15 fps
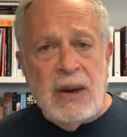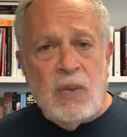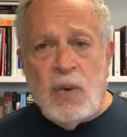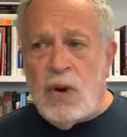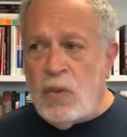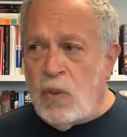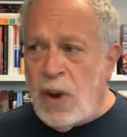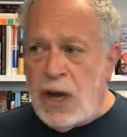
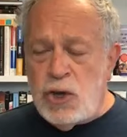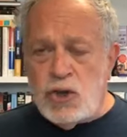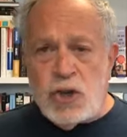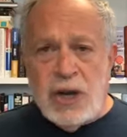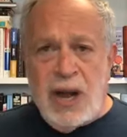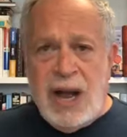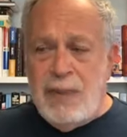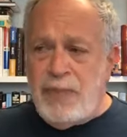well, why
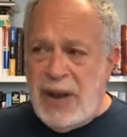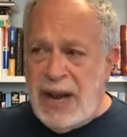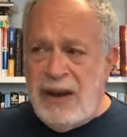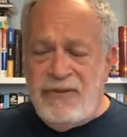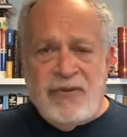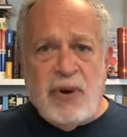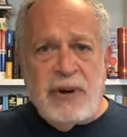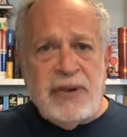should I
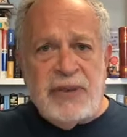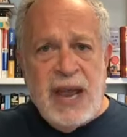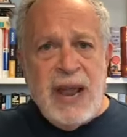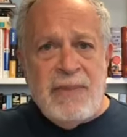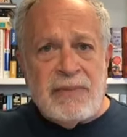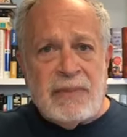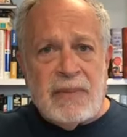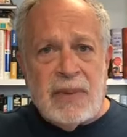pay for
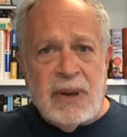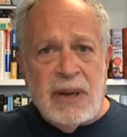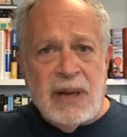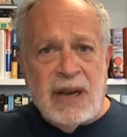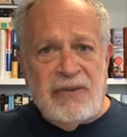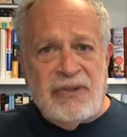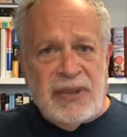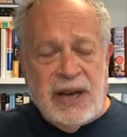them
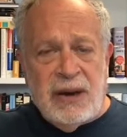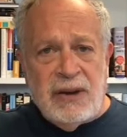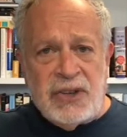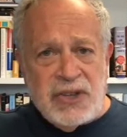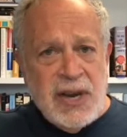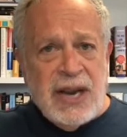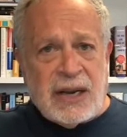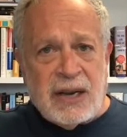if they're
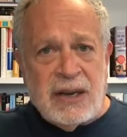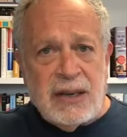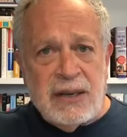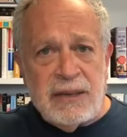sick?